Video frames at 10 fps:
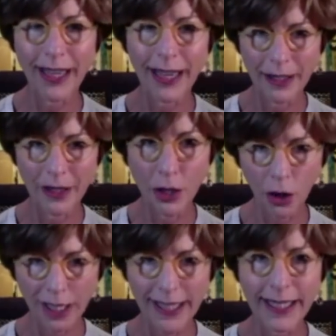and in New
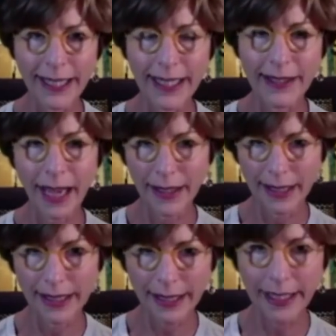York City, not in
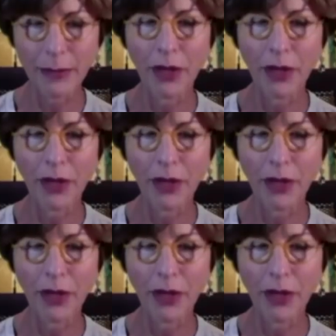the city,